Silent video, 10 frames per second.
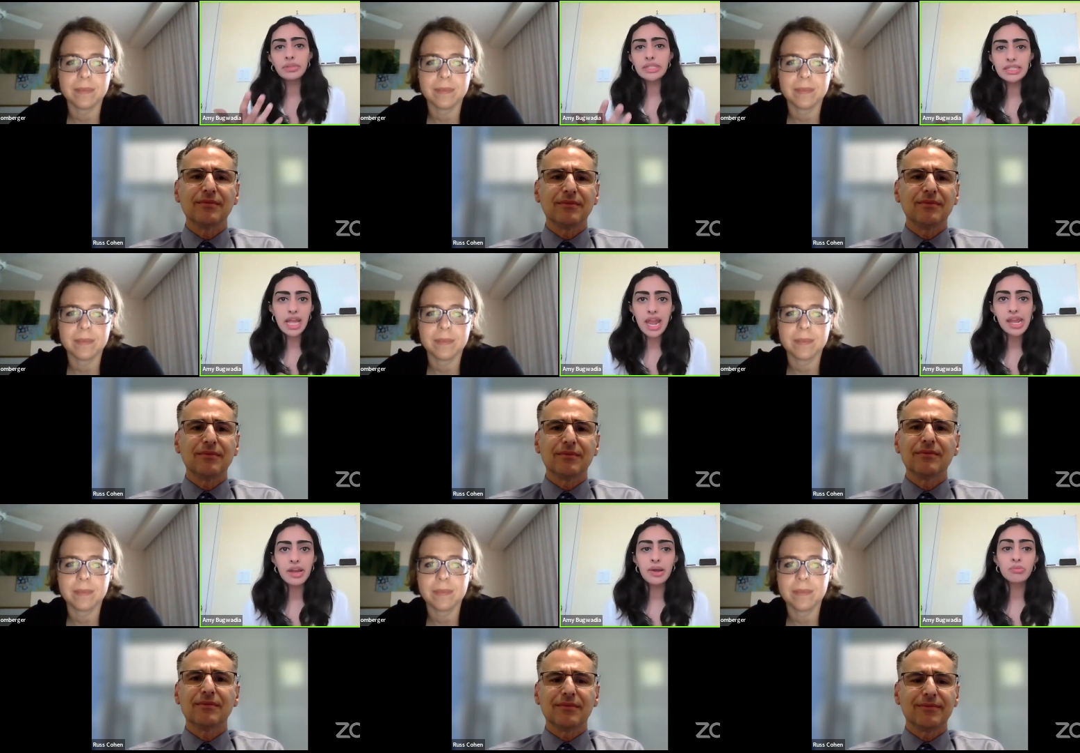Speaker 1: I would
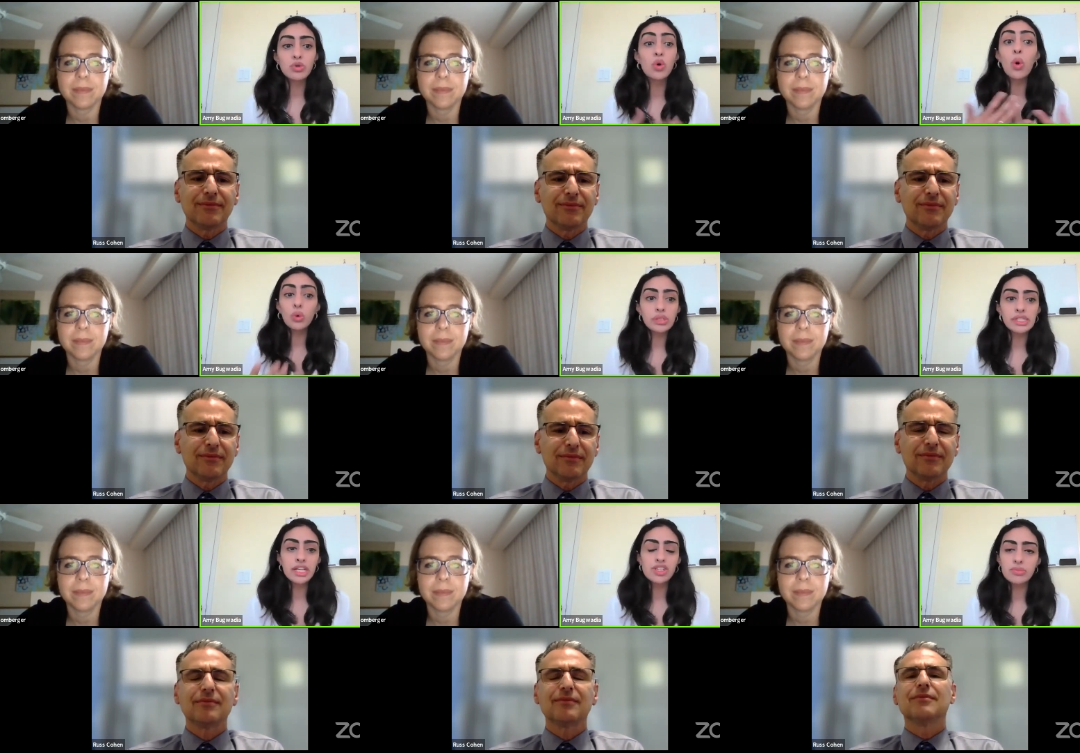say, um,
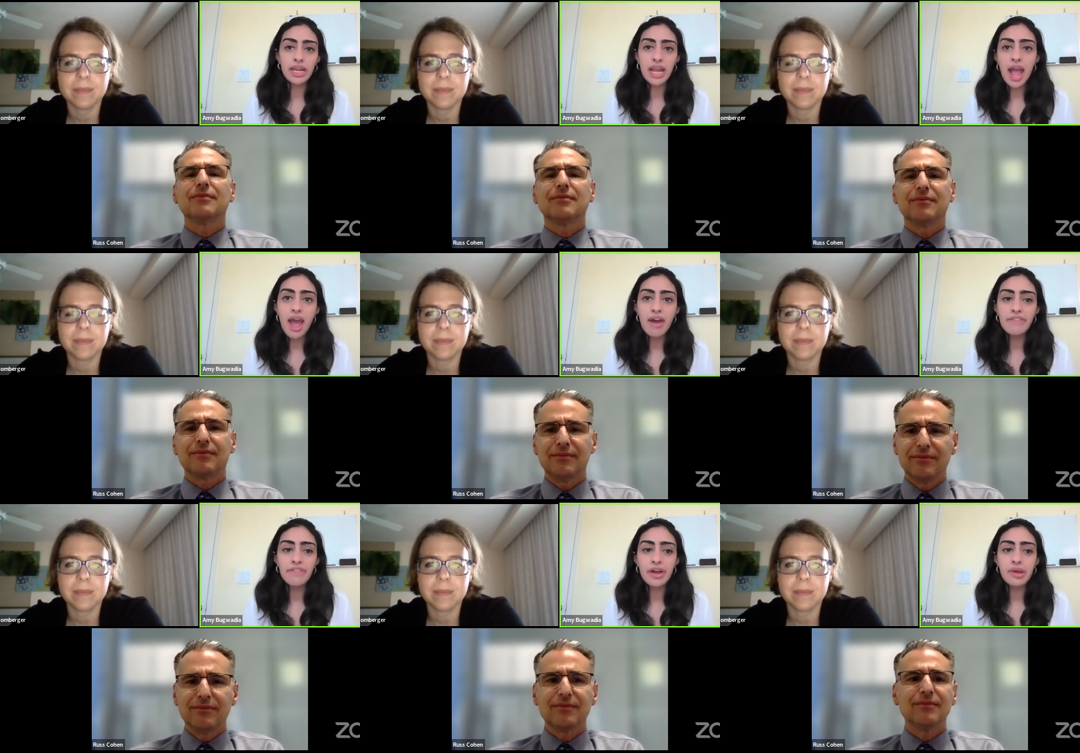goals that you might
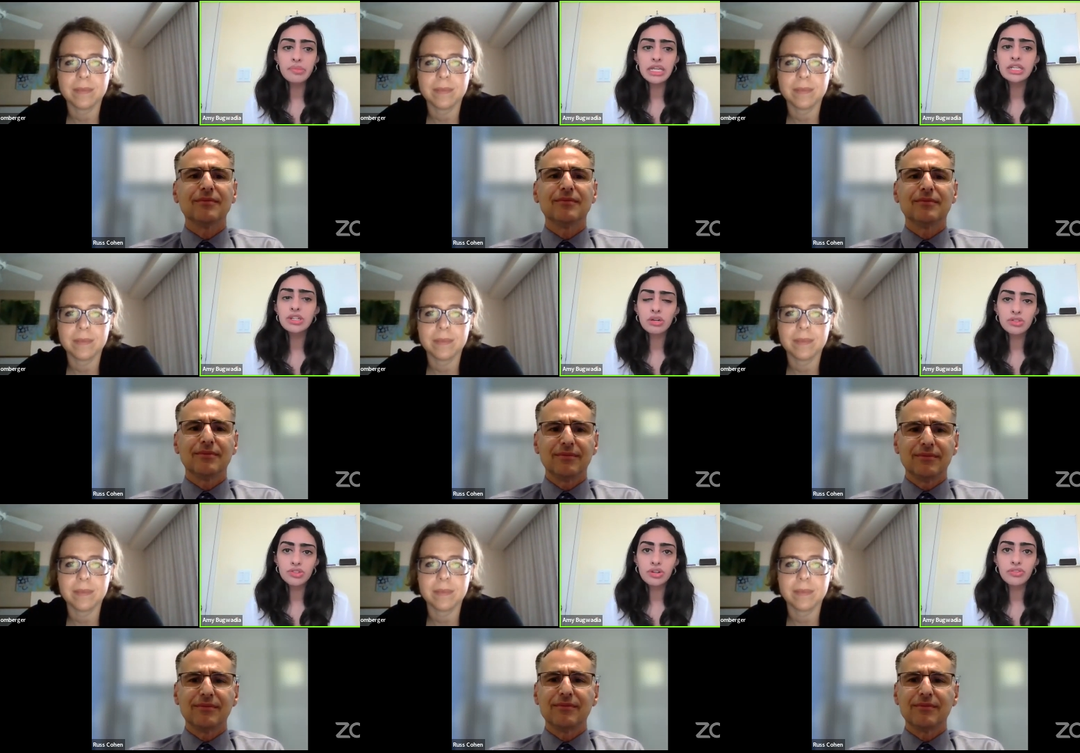have um, in your
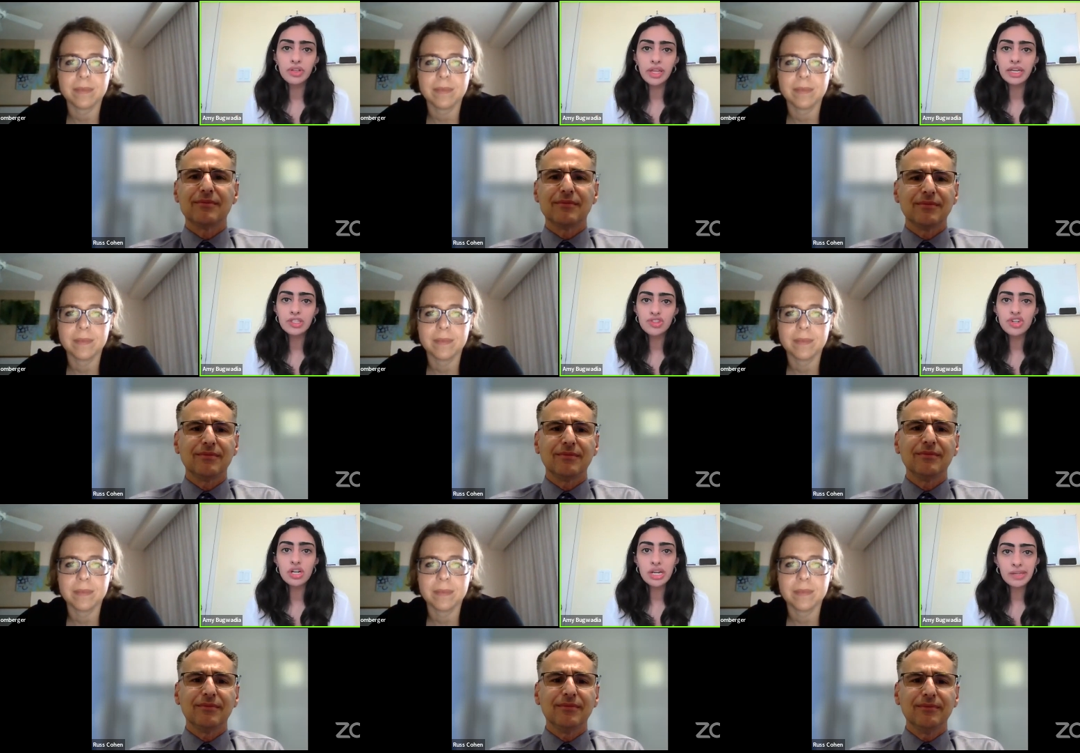ulcerative colitis
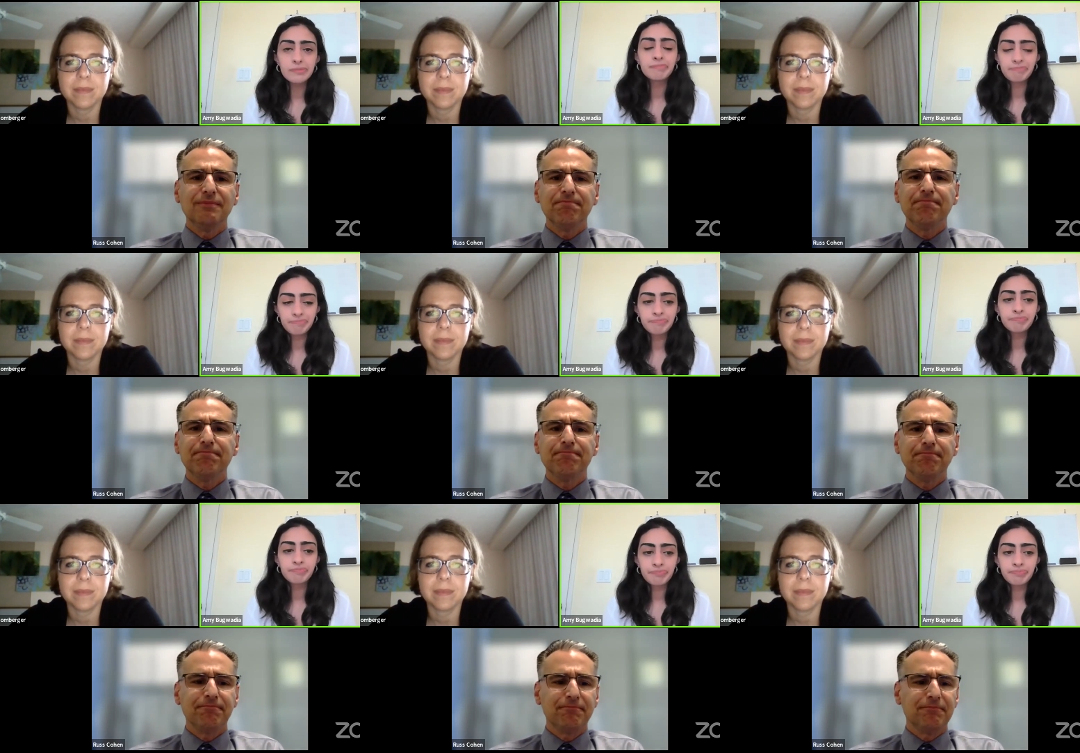journey.
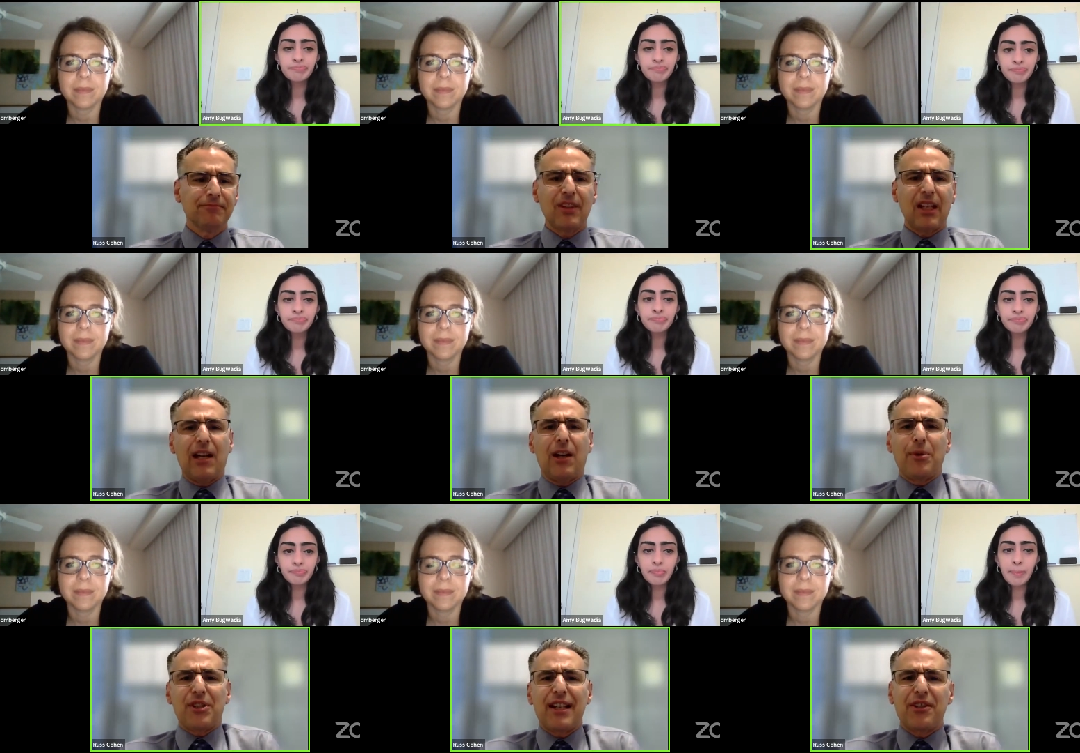
Speaker 2: Yeah, I always
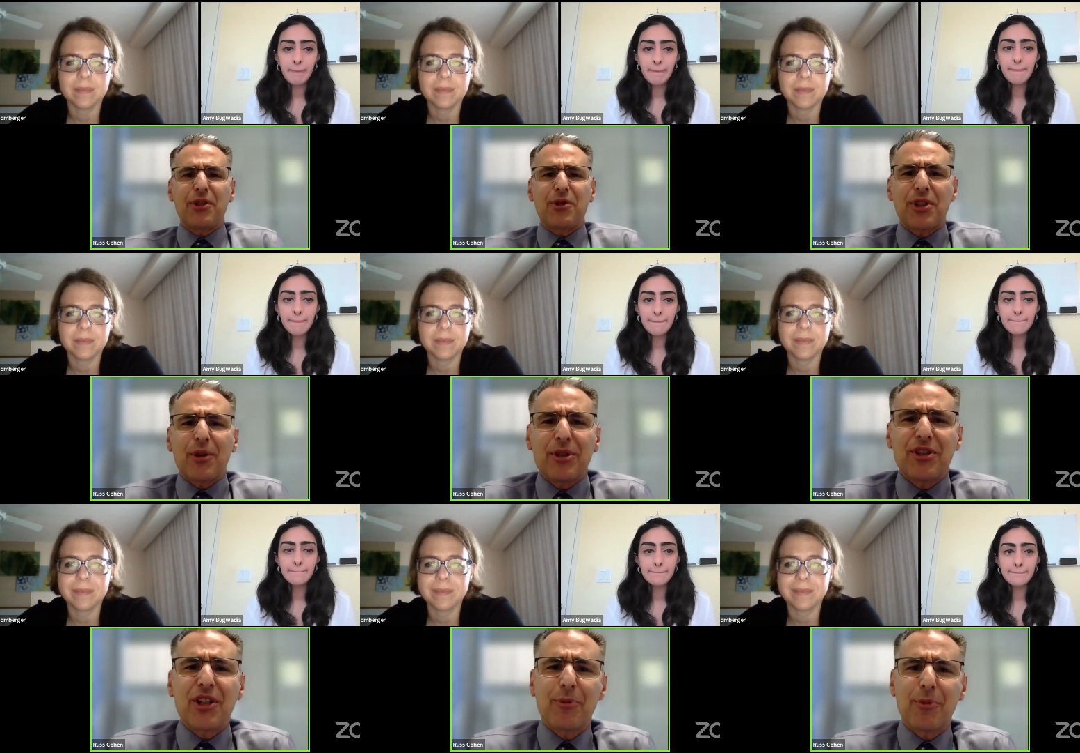think it's interesting when you
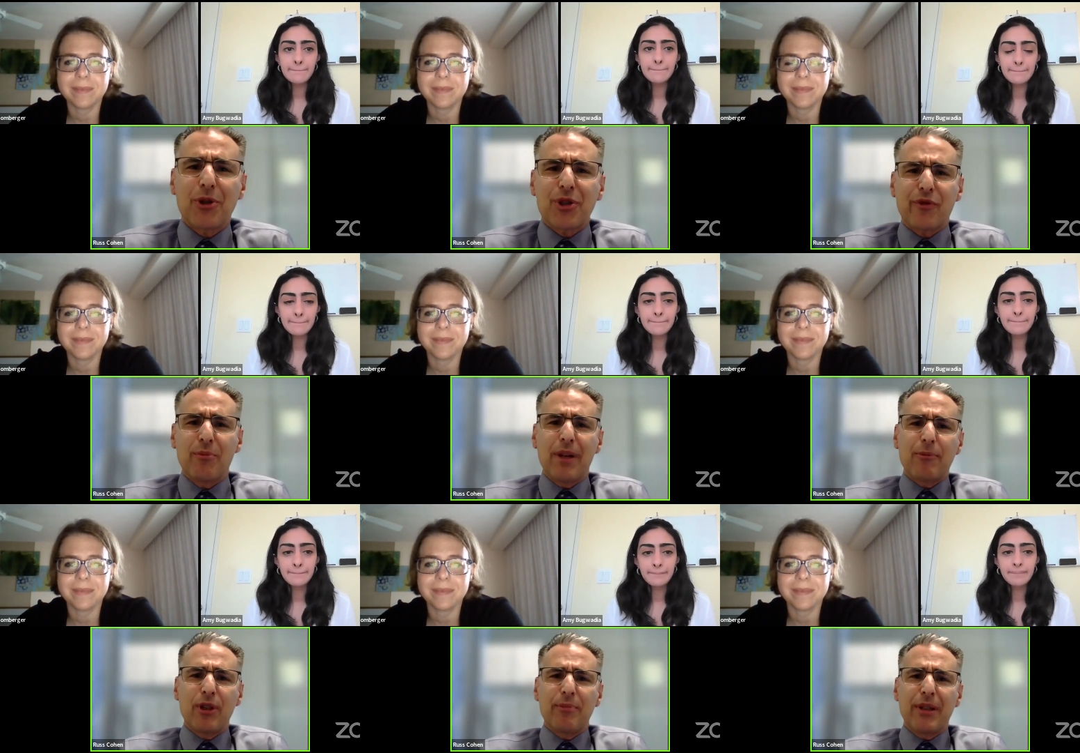see commercials for
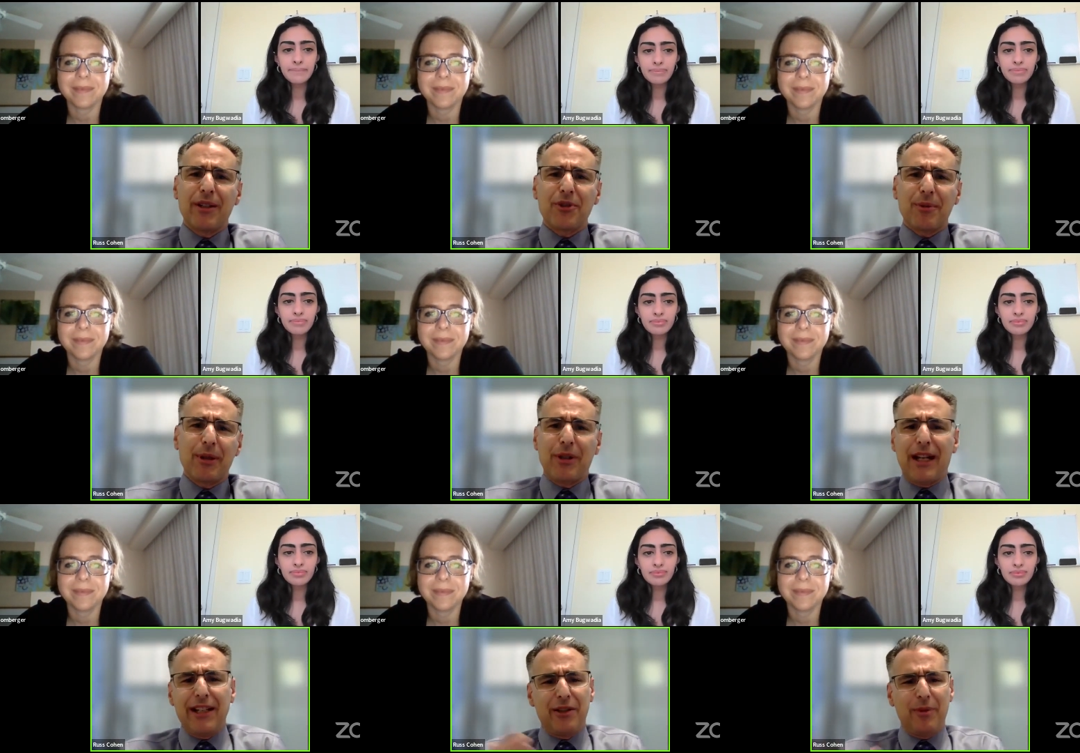memory pills. I'm like, well, how do
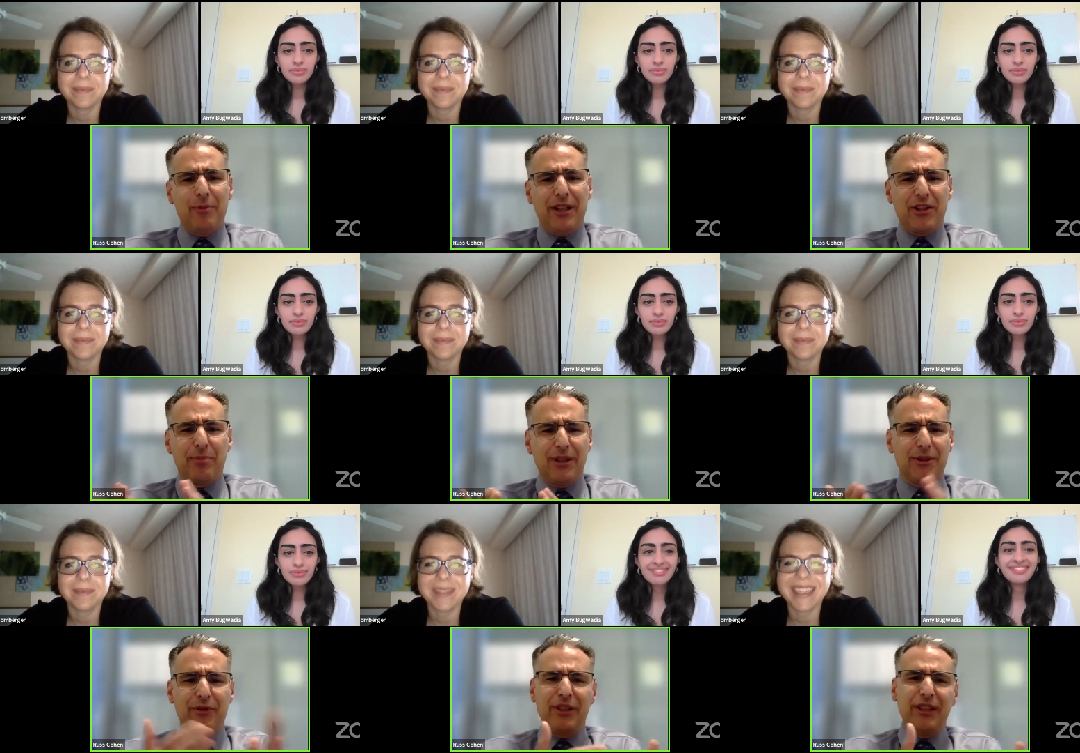you remember to take the pill
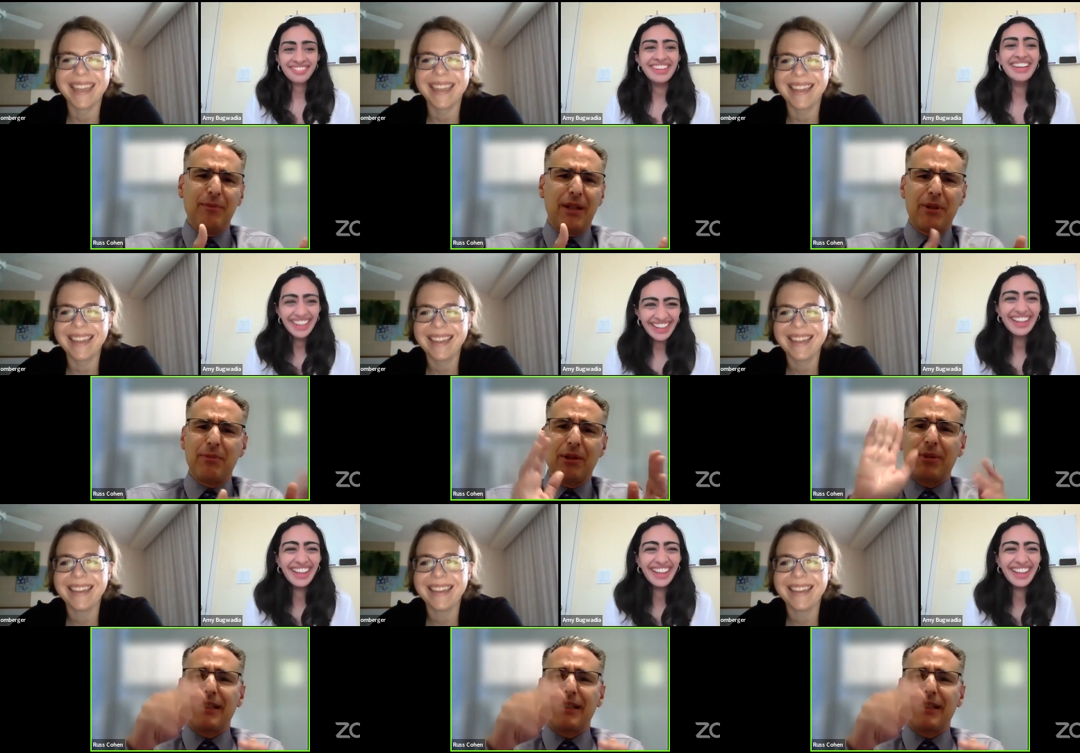if you need a memory pill? But